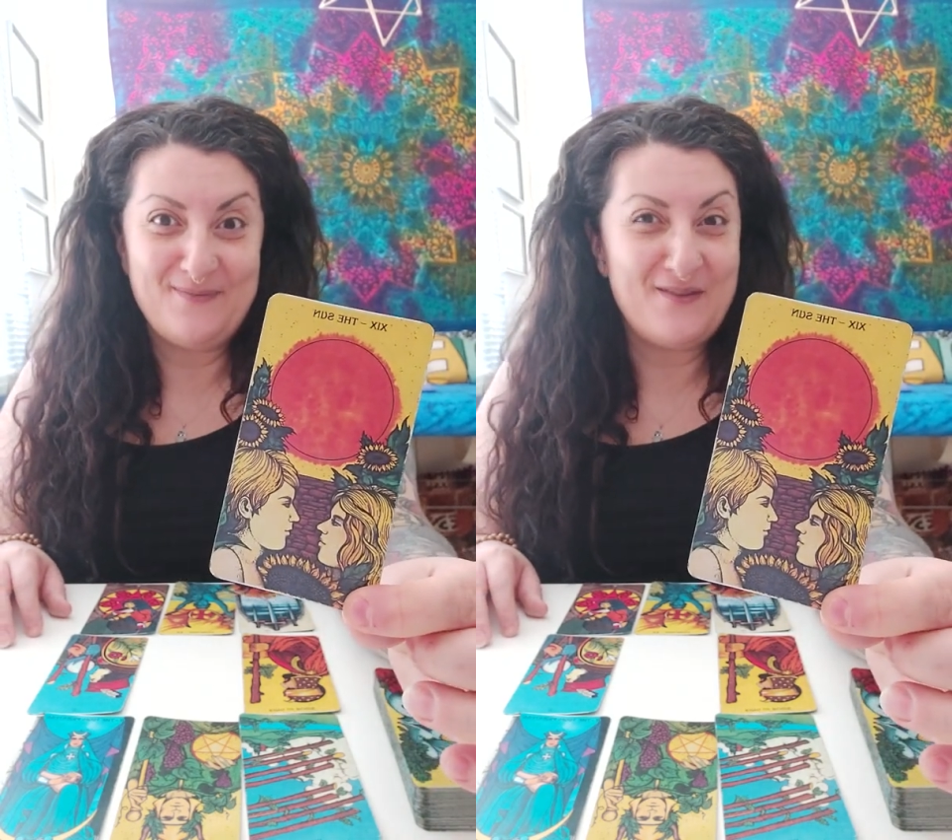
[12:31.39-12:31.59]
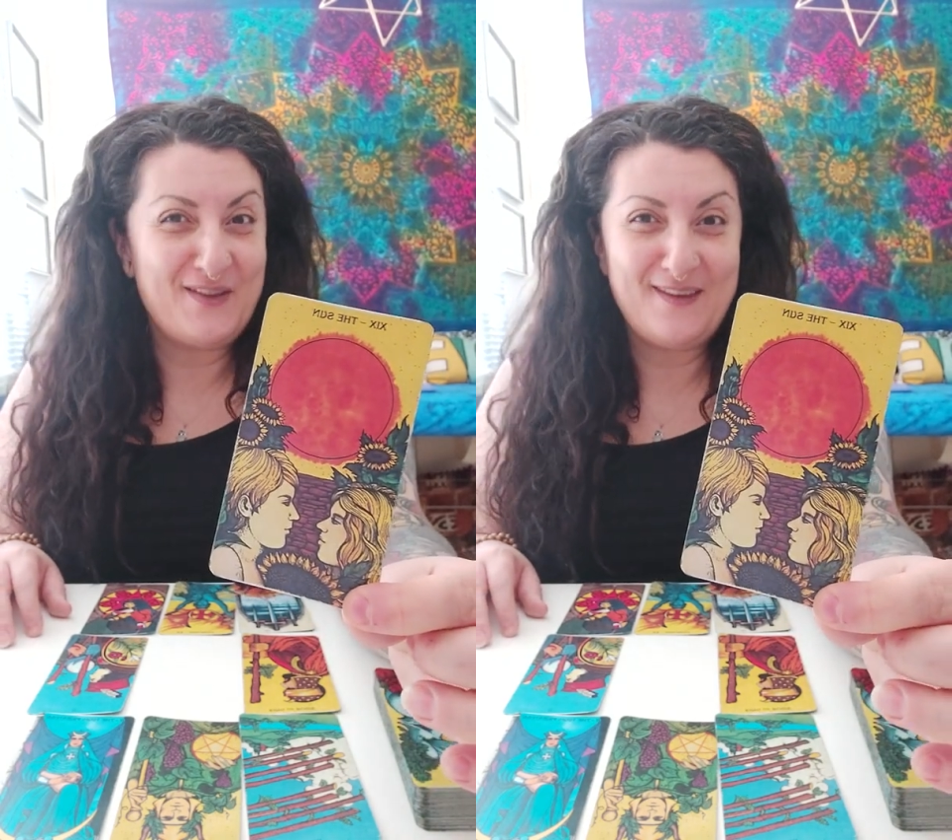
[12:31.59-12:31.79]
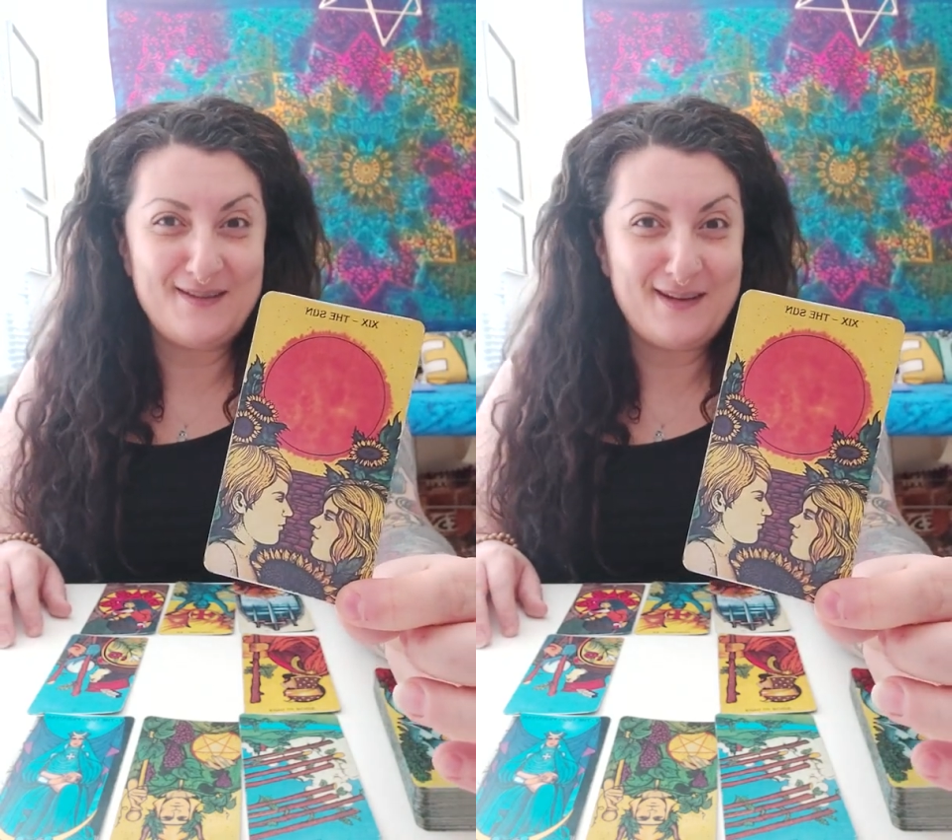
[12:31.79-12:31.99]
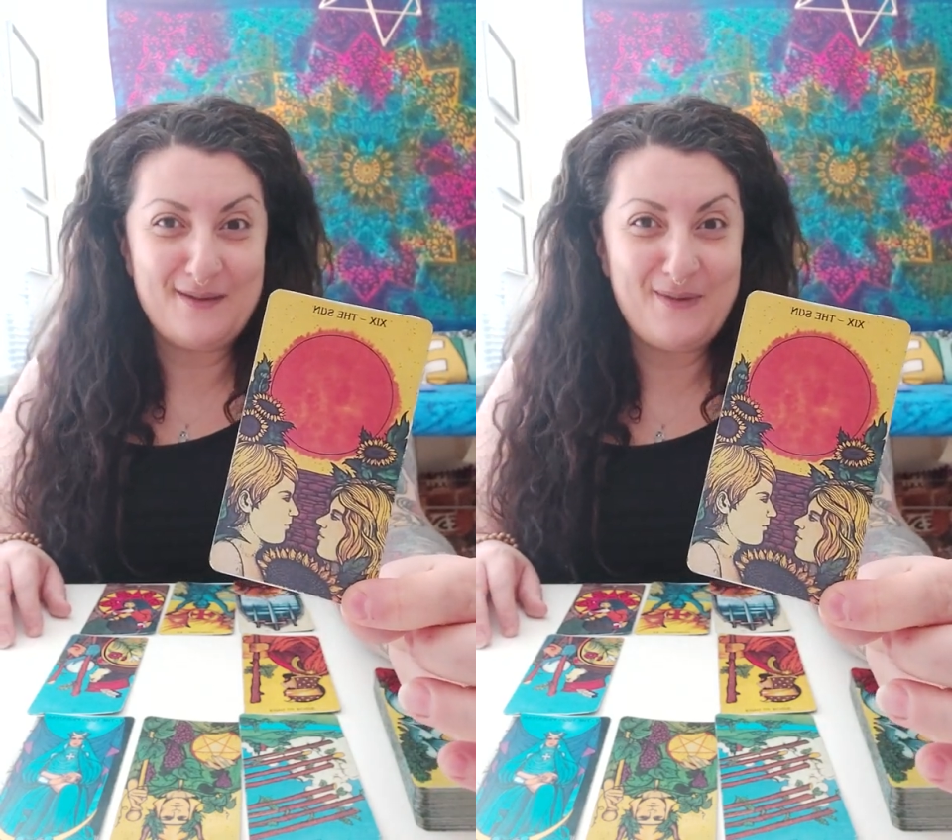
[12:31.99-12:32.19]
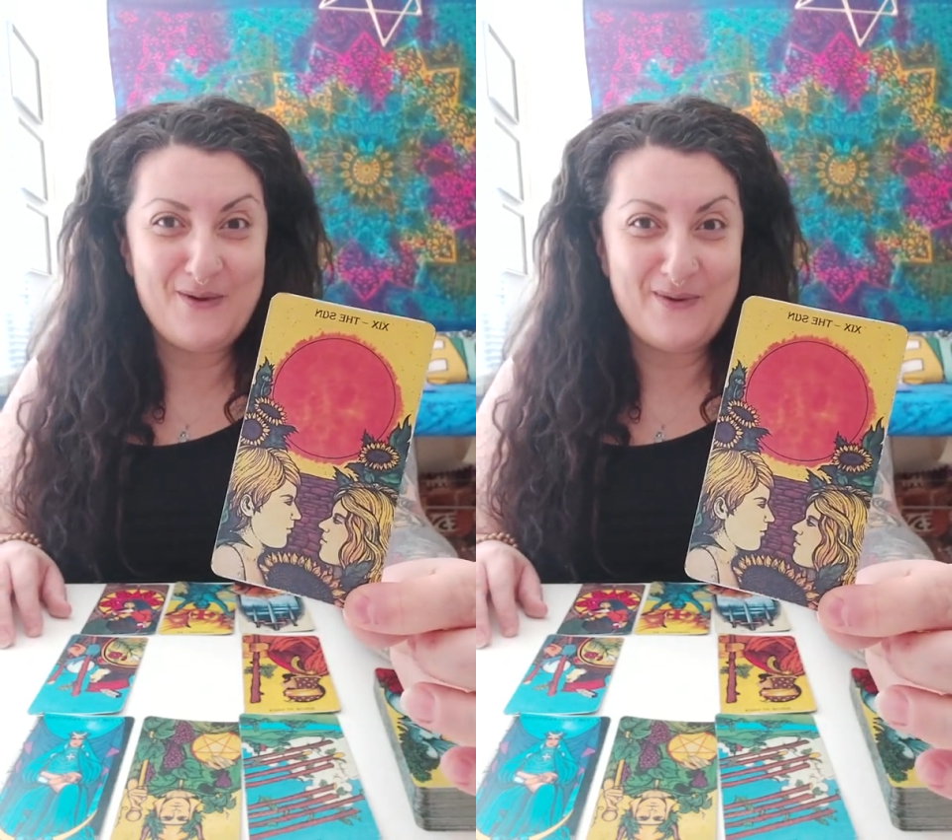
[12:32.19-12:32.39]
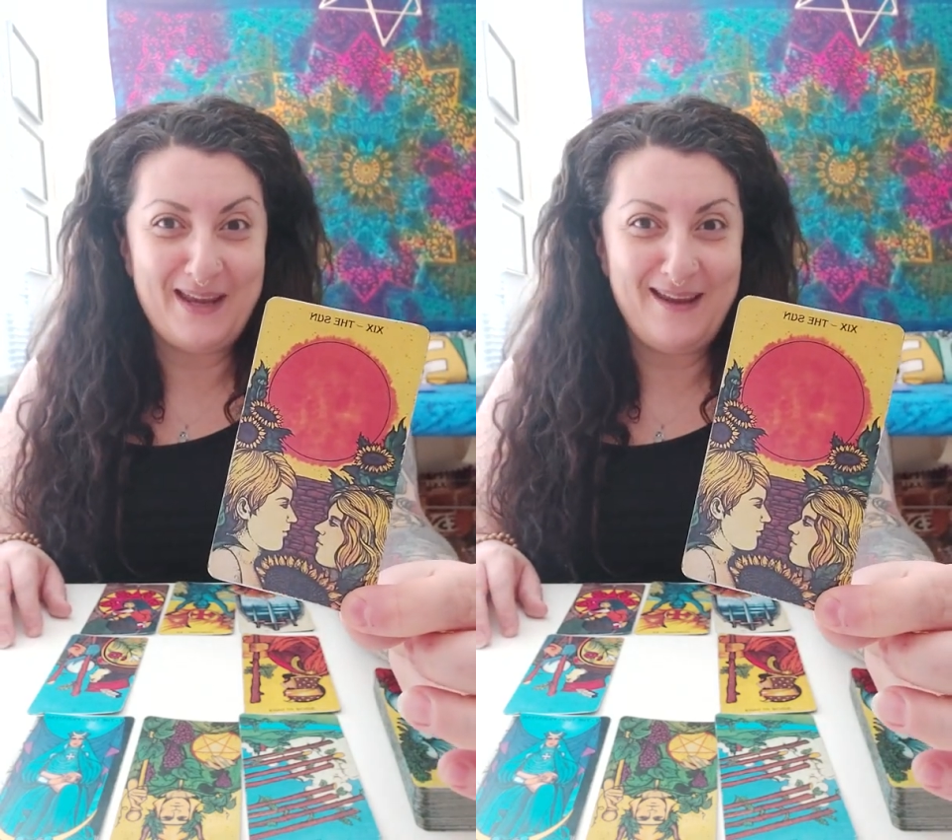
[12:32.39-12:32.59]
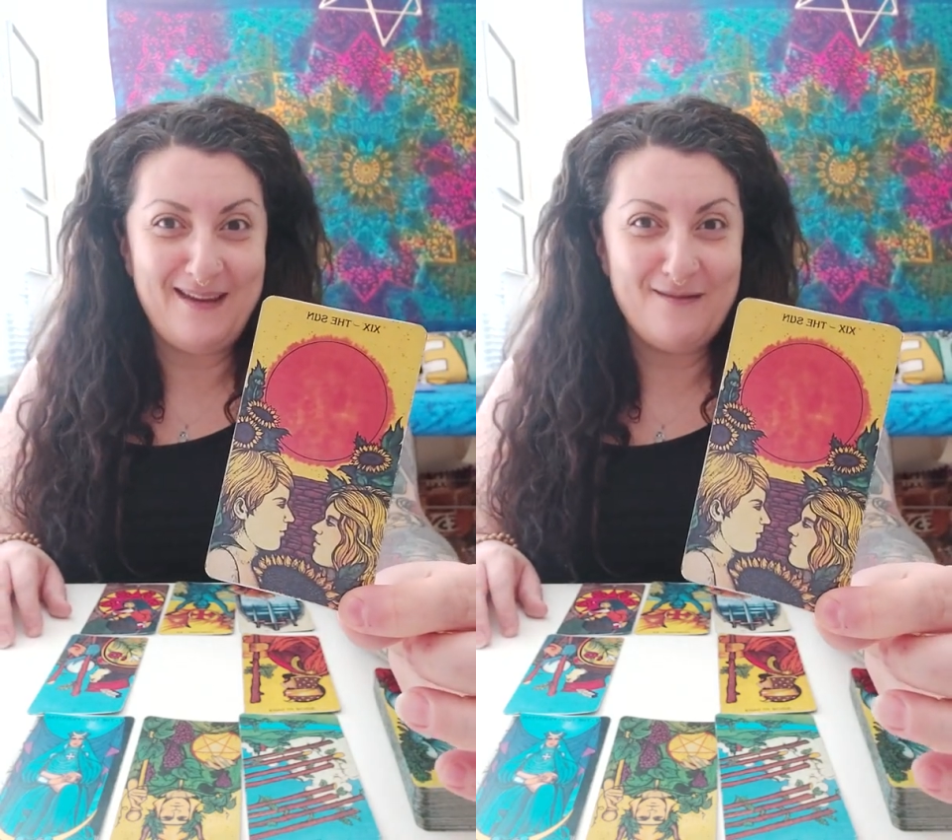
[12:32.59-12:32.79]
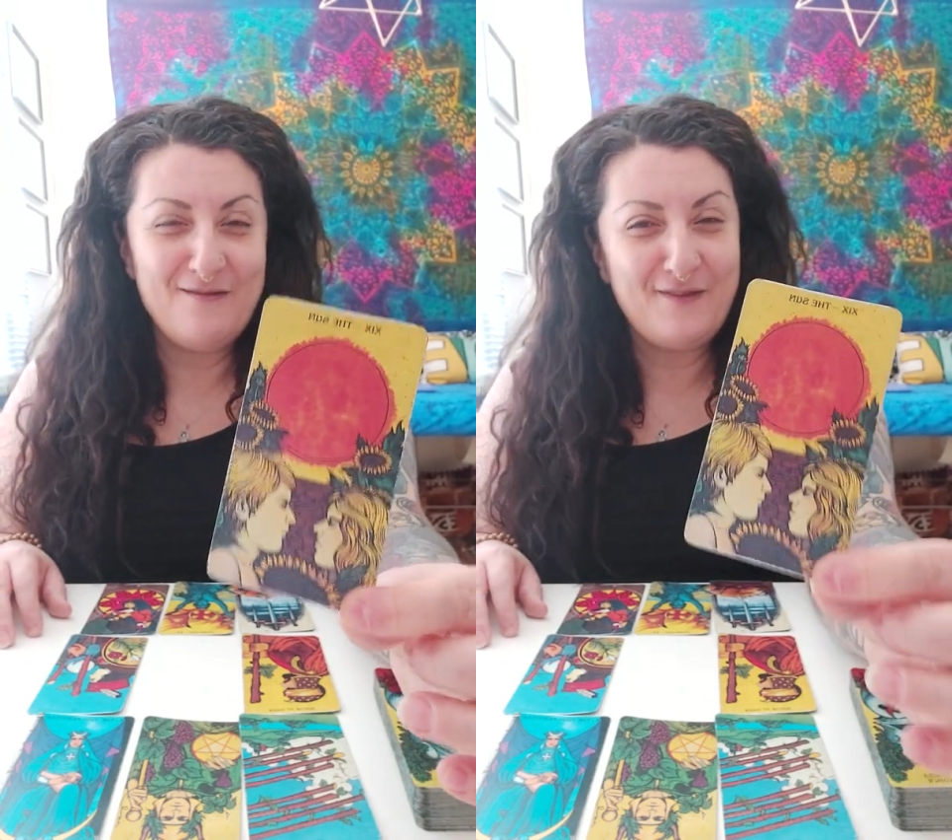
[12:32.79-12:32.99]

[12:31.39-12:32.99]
Everything's going to be okay.